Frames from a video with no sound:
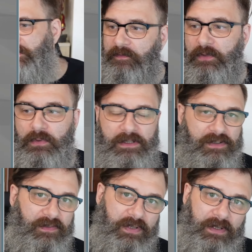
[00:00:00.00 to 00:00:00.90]
If you want to
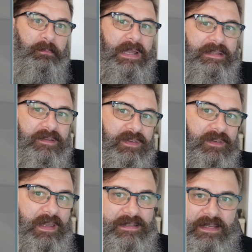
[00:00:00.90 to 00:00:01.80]
just make this as
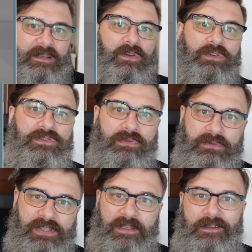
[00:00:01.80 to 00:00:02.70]
a downloader tool,
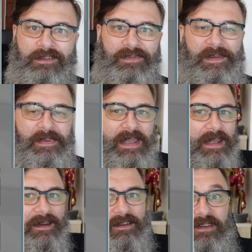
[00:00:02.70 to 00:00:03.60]
chuck it on a
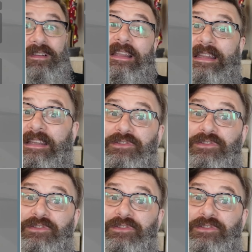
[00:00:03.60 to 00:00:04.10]
VPN and just let it